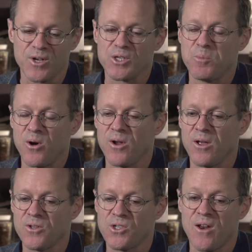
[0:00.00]

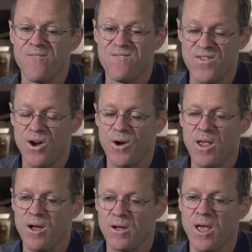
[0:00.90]
experience at a very
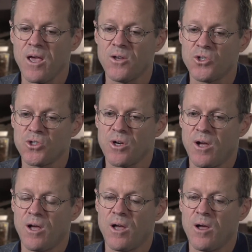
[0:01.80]
young age
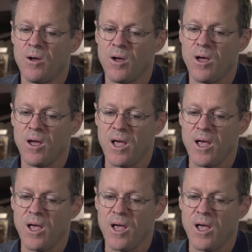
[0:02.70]
and